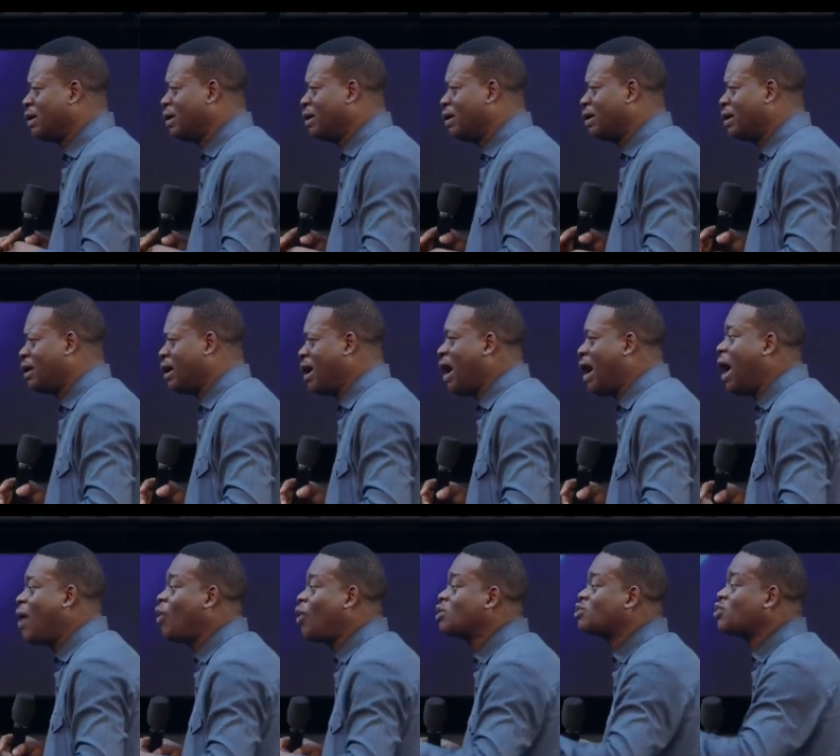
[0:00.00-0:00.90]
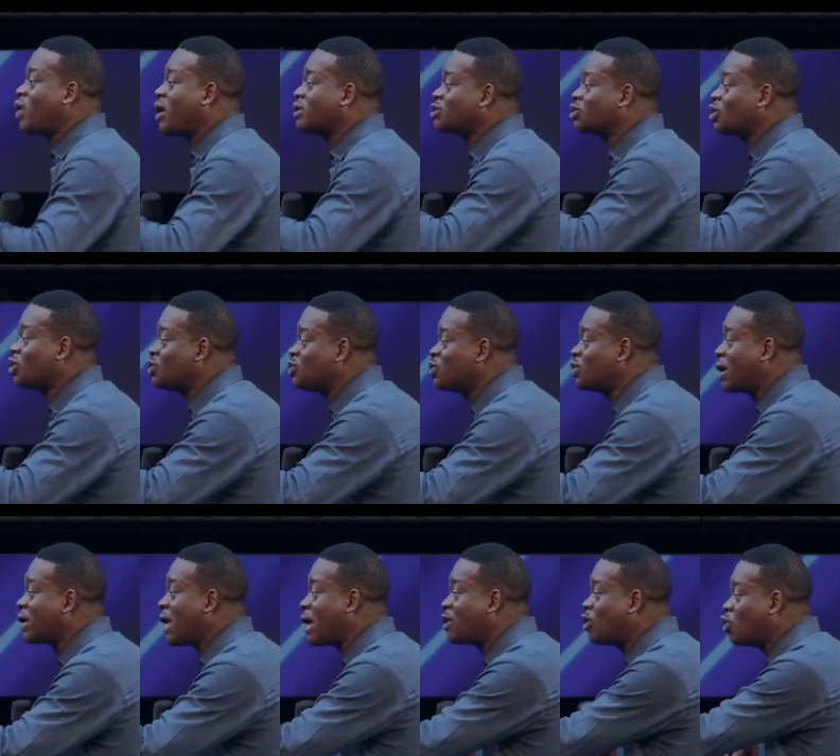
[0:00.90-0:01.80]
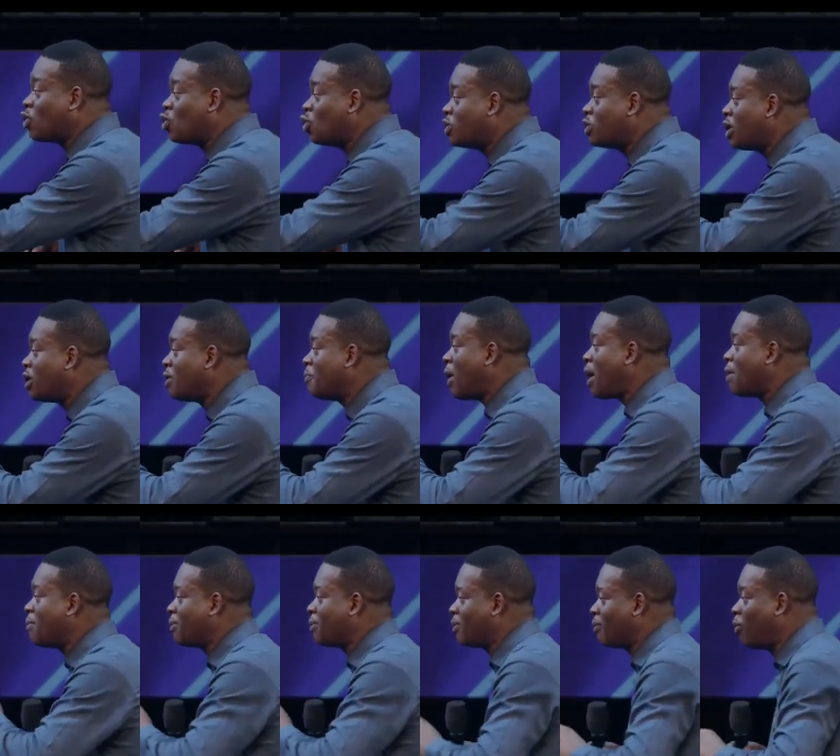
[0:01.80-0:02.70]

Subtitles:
I want to assure you that I don't know the Bible,